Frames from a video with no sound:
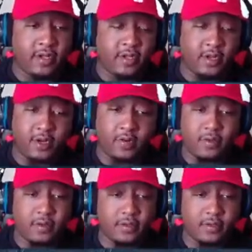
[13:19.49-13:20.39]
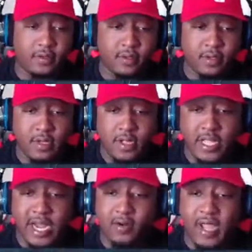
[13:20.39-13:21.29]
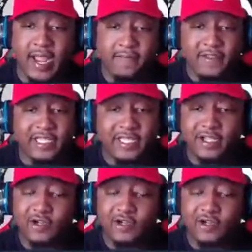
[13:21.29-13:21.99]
You know, I don't have to.